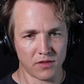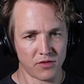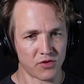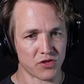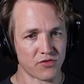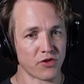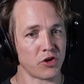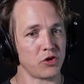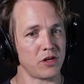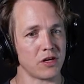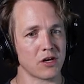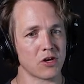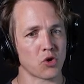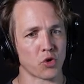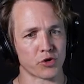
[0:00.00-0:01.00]
a very
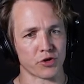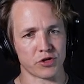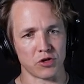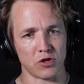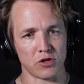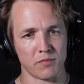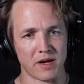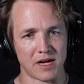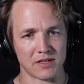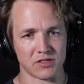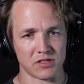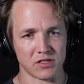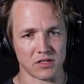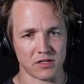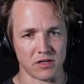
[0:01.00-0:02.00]
unique quarter tone
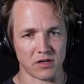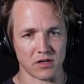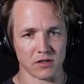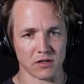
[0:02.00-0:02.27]
passage in here.